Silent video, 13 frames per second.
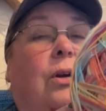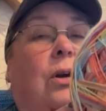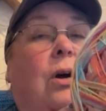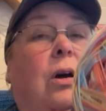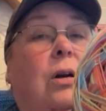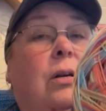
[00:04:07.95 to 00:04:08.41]

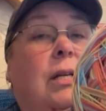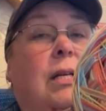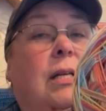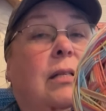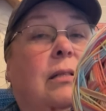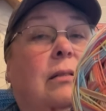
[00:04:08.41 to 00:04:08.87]

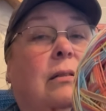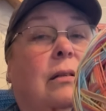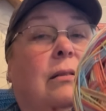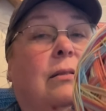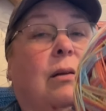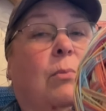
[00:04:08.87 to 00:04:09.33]
cardigan,
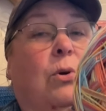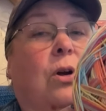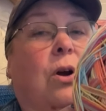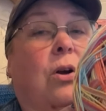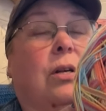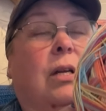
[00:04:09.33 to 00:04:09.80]
a summer
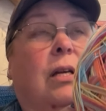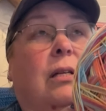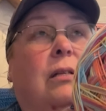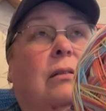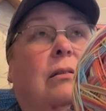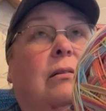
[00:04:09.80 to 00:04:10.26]

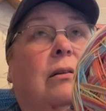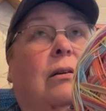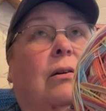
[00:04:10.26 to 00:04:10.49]
cardigan,